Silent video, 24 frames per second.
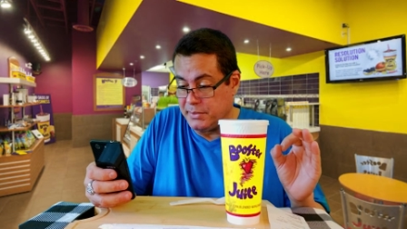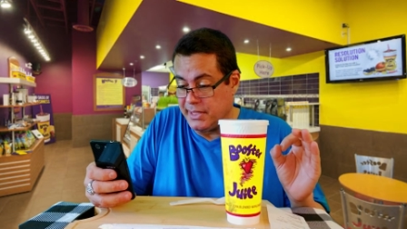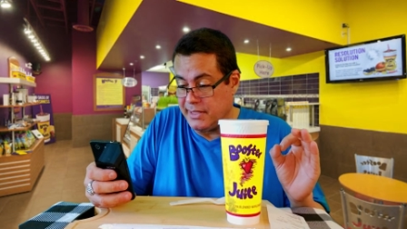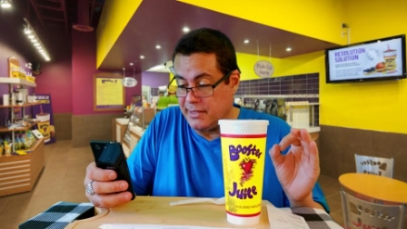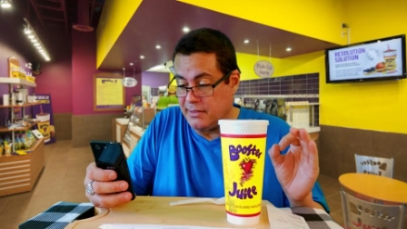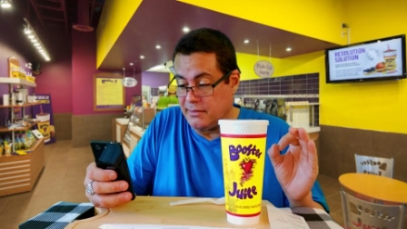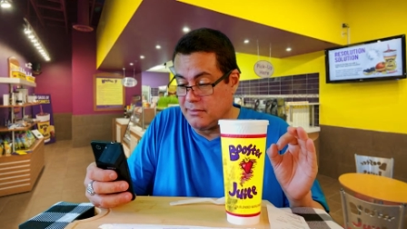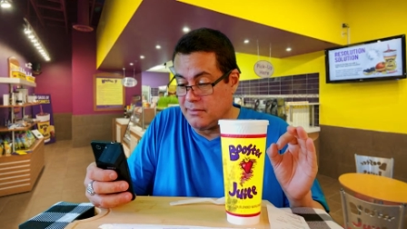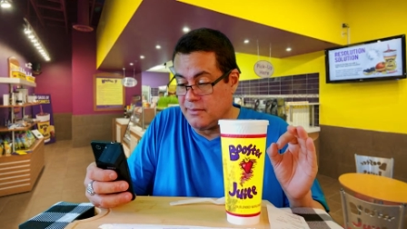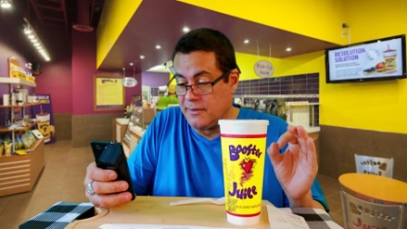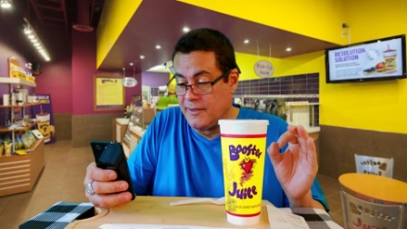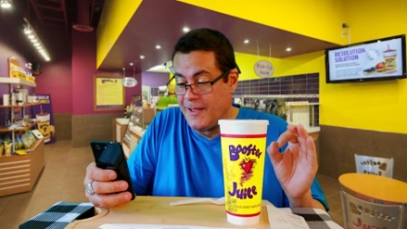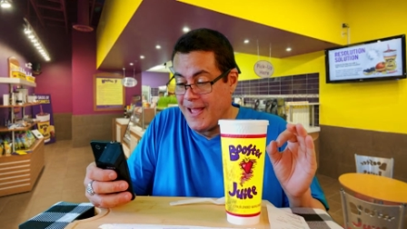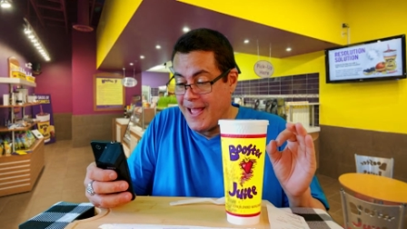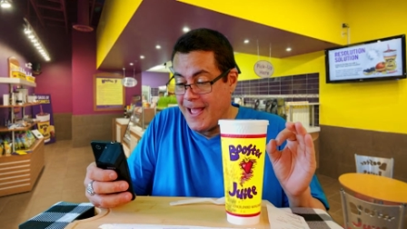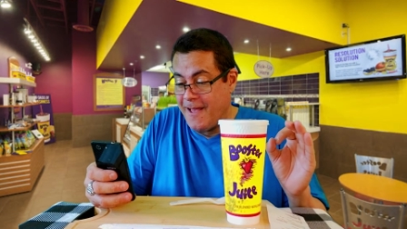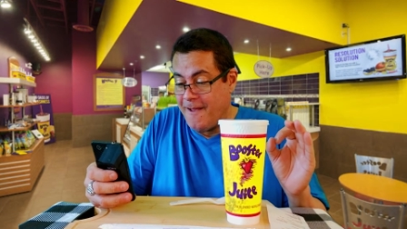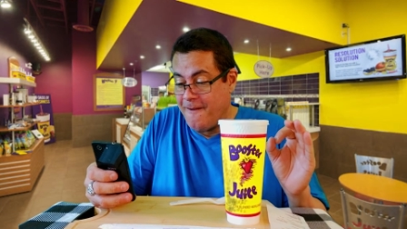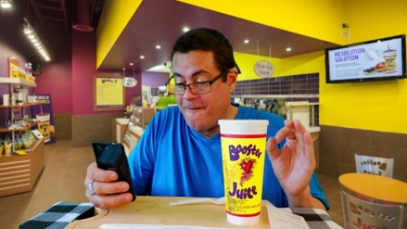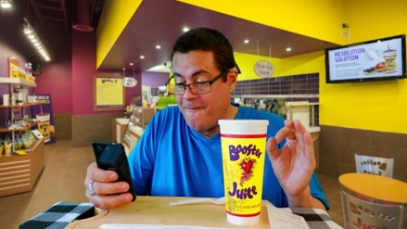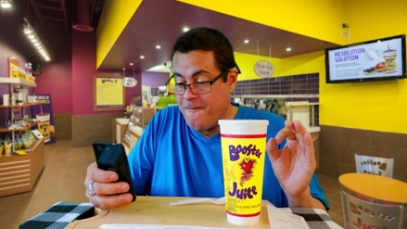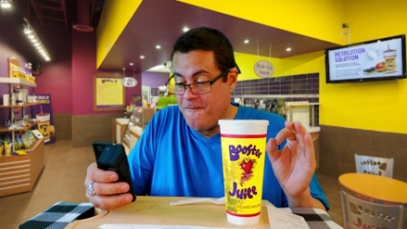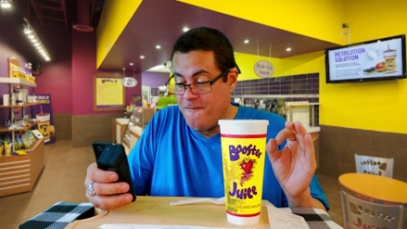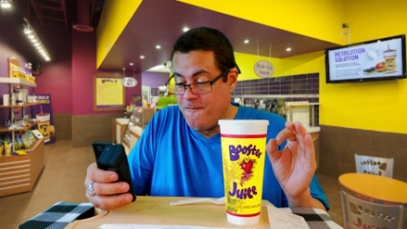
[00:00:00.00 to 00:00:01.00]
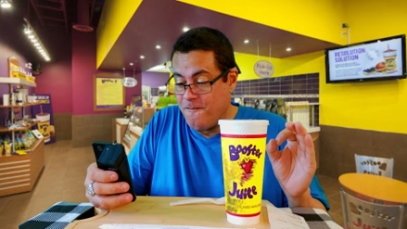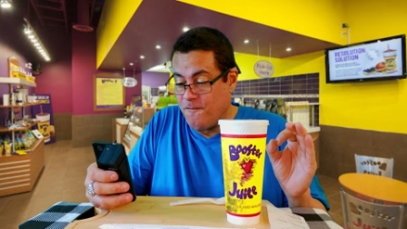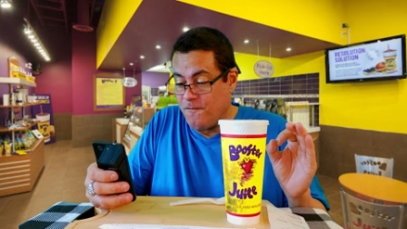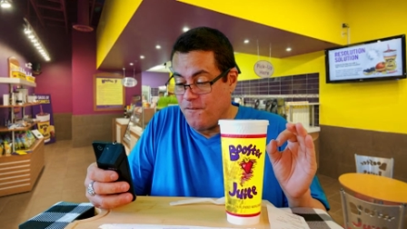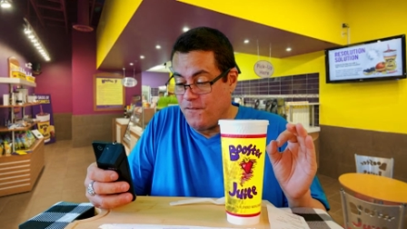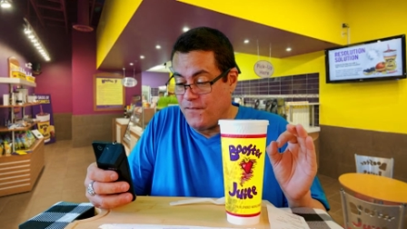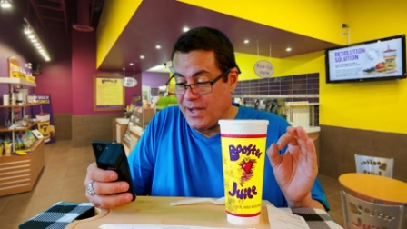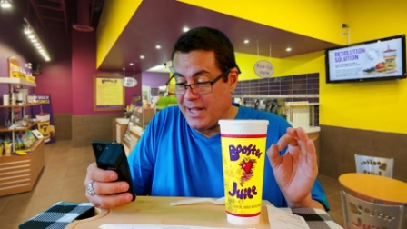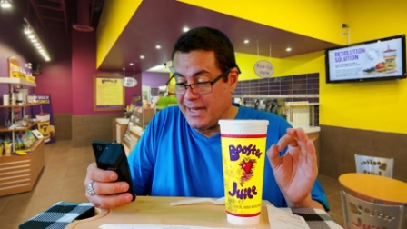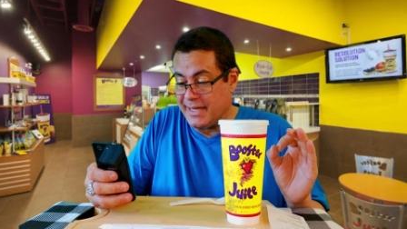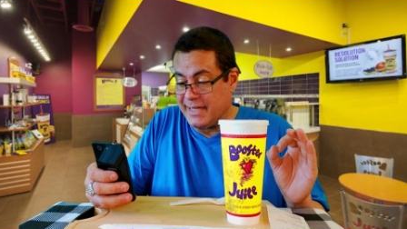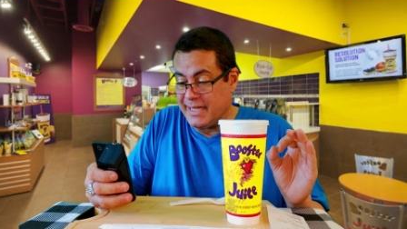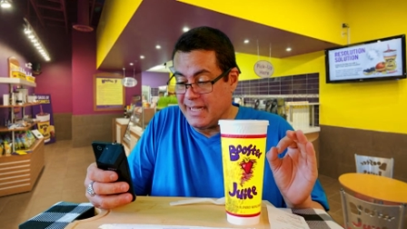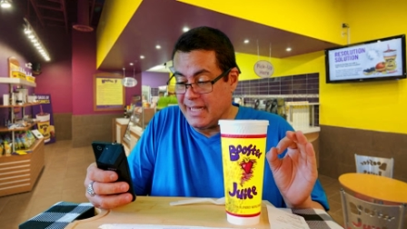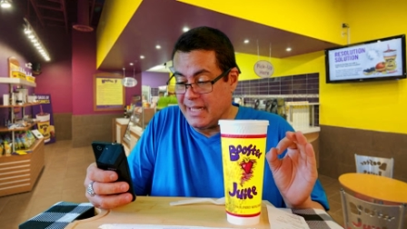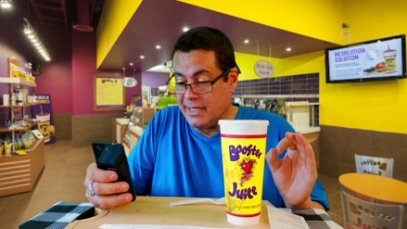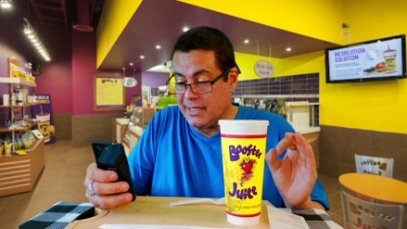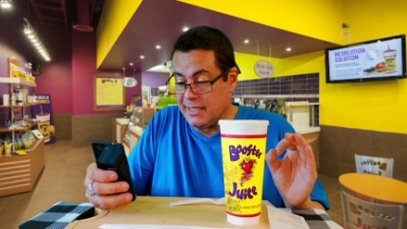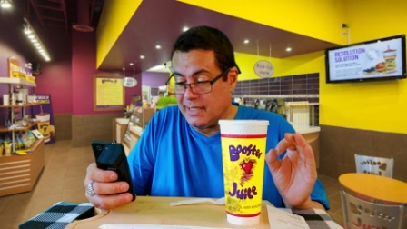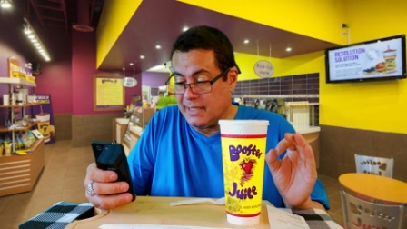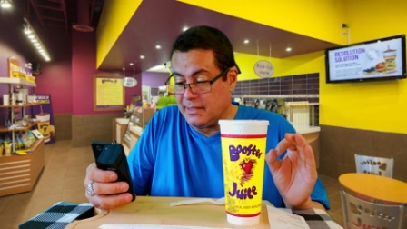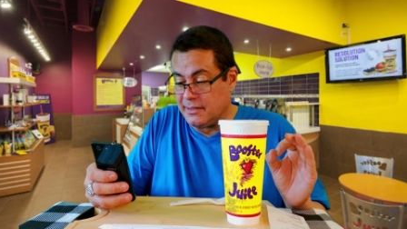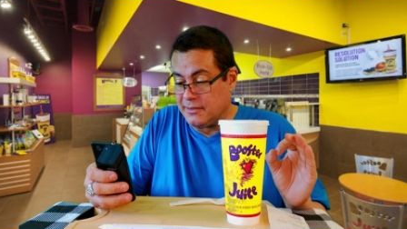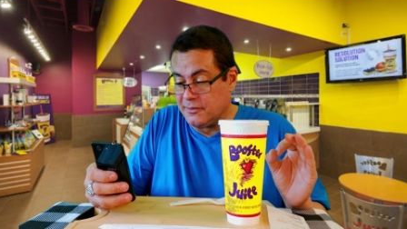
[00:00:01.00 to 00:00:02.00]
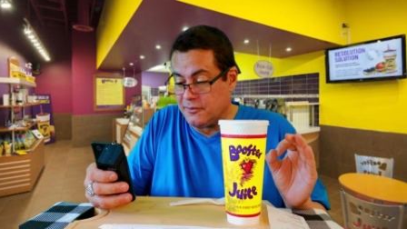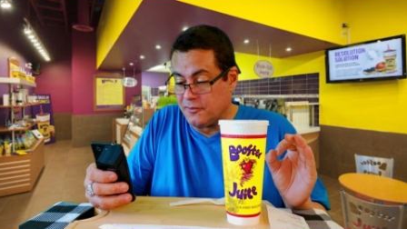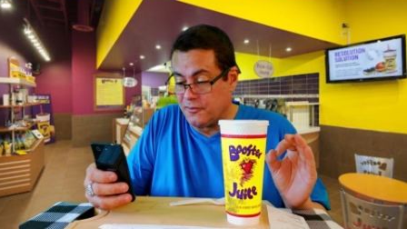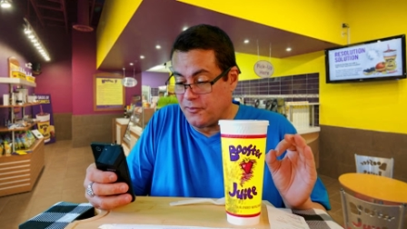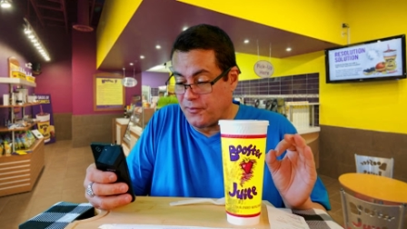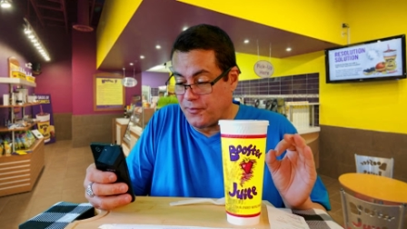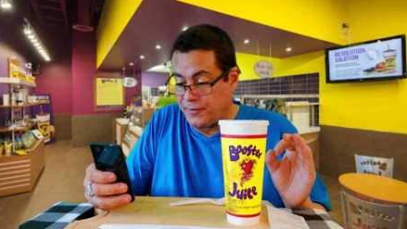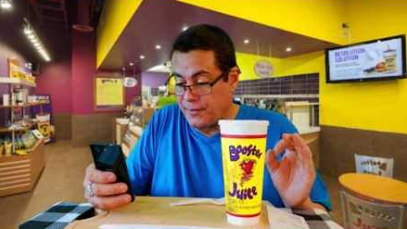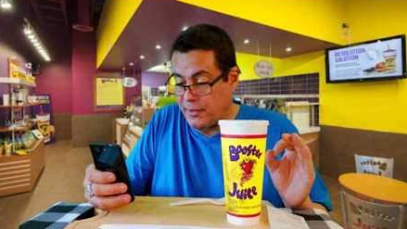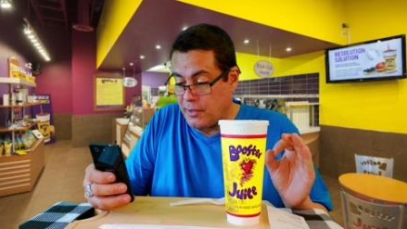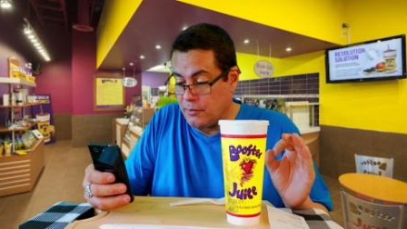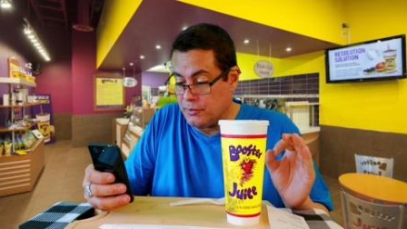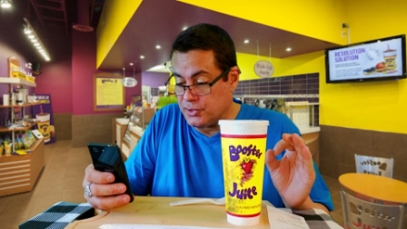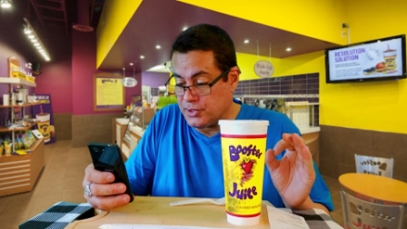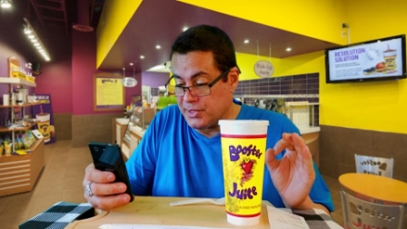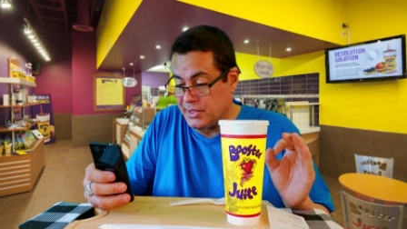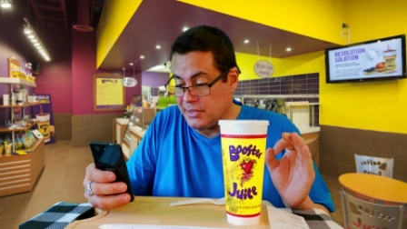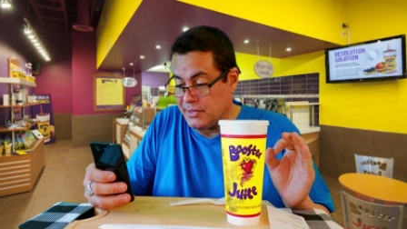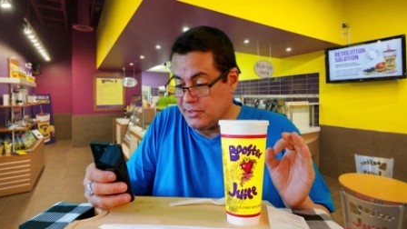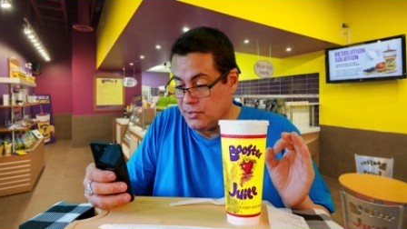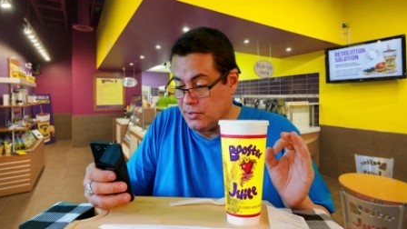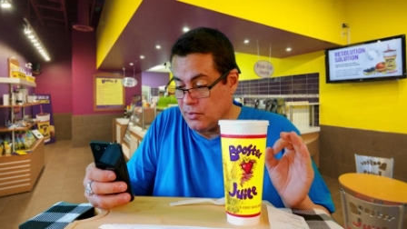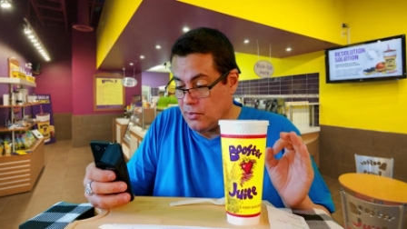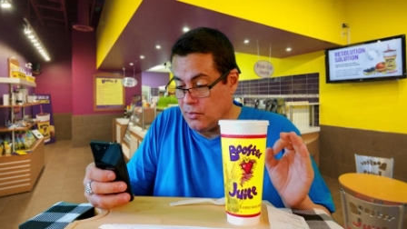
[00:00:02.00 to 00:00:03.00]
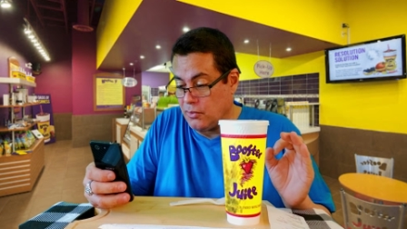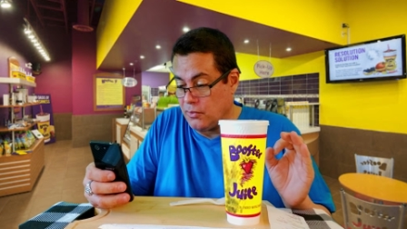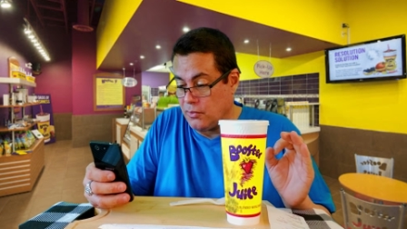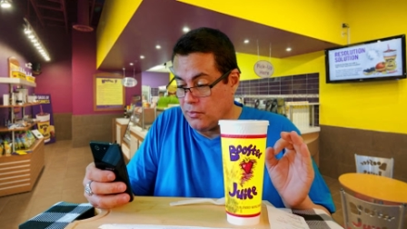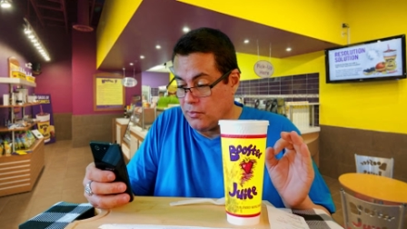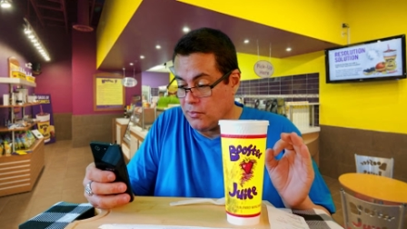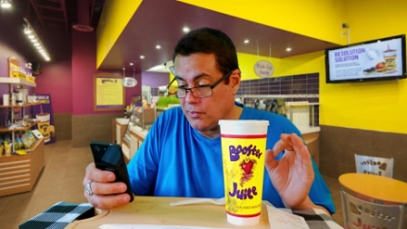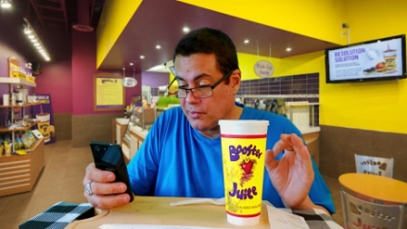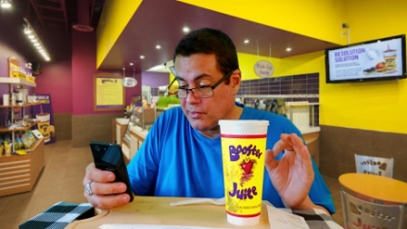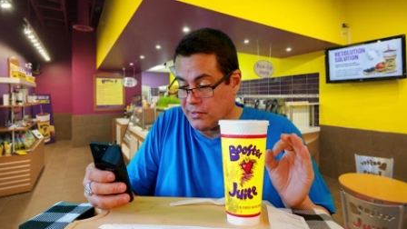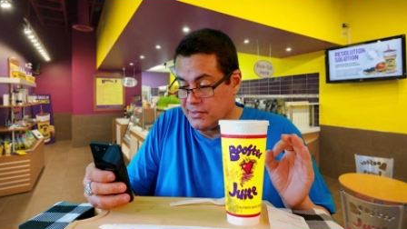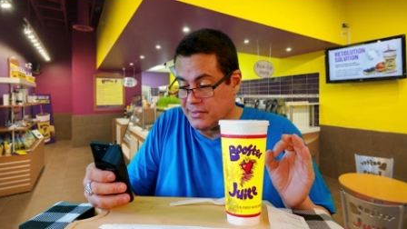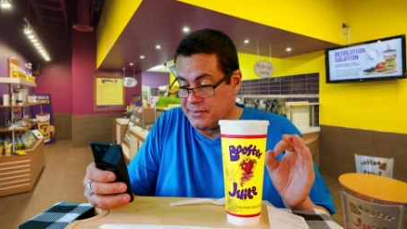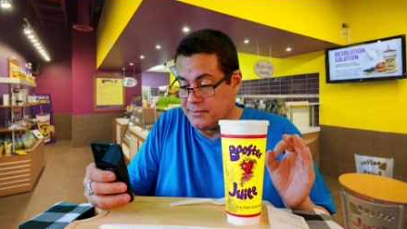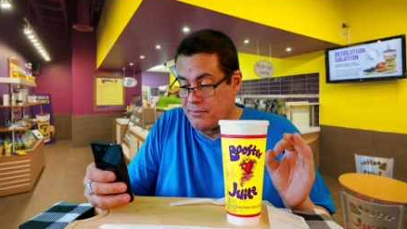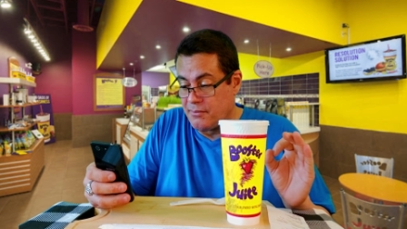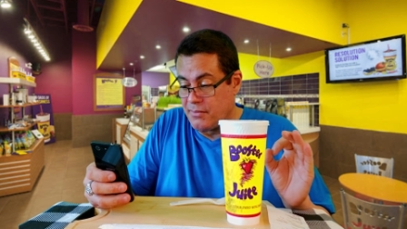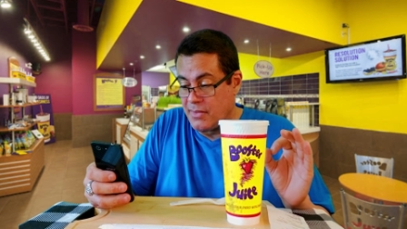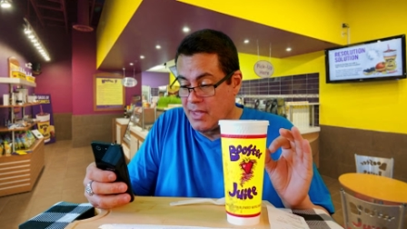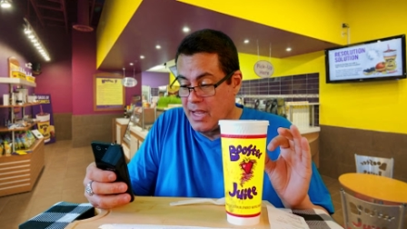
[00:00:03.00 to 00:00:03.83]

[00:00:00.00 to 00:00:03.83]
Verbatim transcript: milk, vanilla, frozen yogurt,